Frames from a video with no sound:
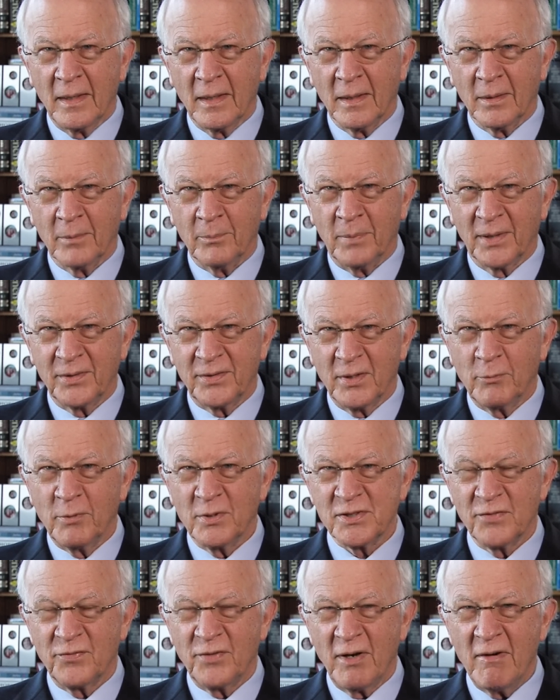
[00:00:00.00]
But there
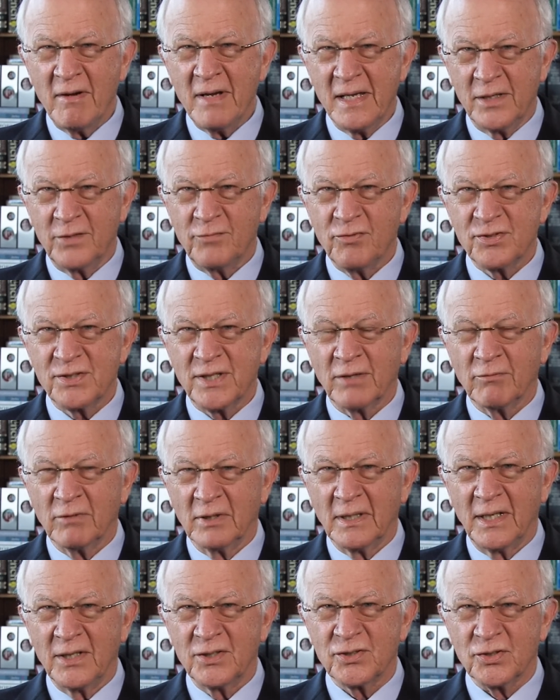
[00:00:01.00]
was a very interesting
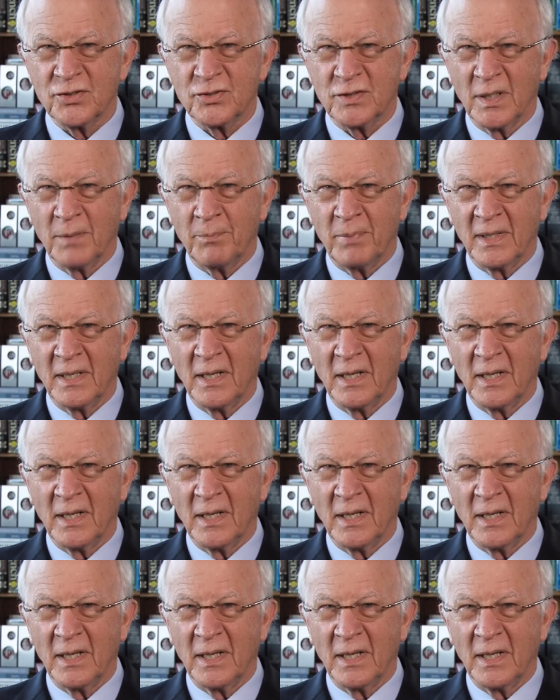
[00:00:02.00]
relationship,